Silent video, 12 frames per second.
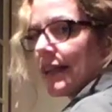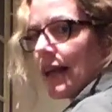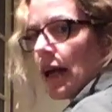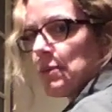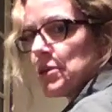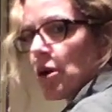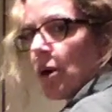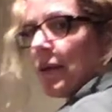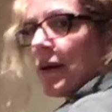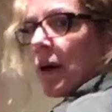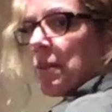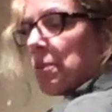at the hip. So
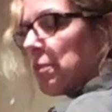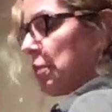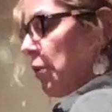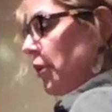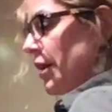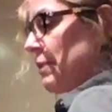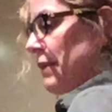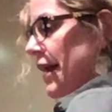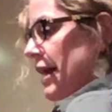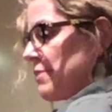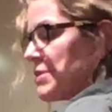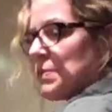I'm, I'm pulling my
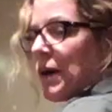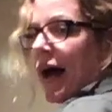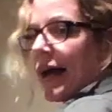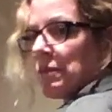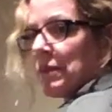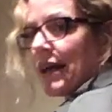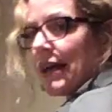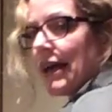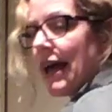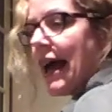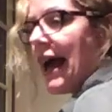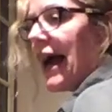hips behind me
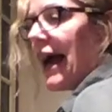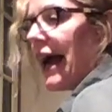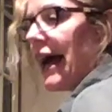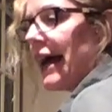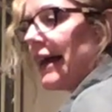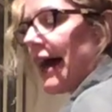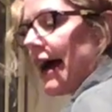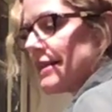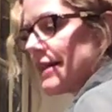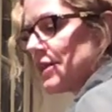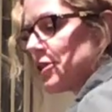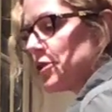and
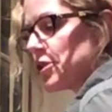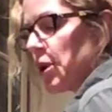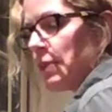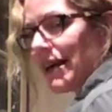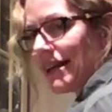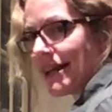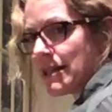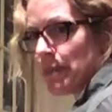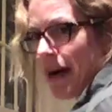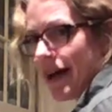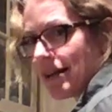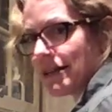as I do so, my knees
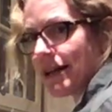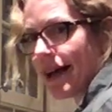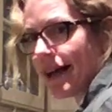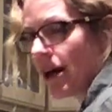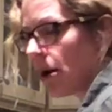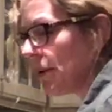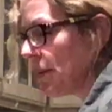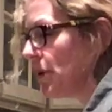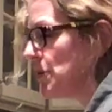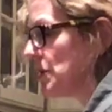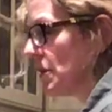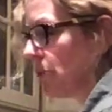bend. And I'll be
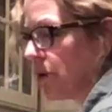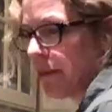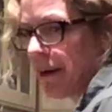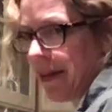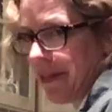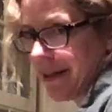posting more about